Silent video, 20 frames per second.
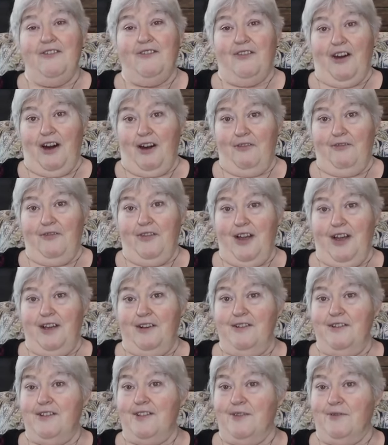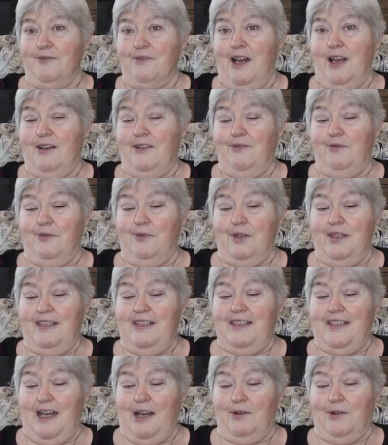Firefighters arrived
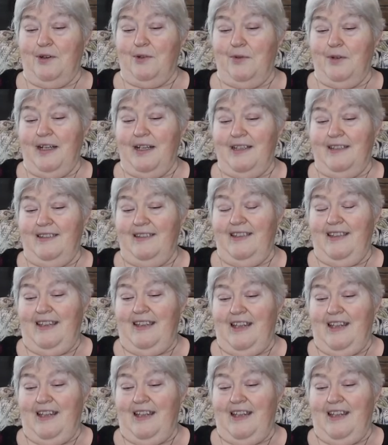with Tower 1,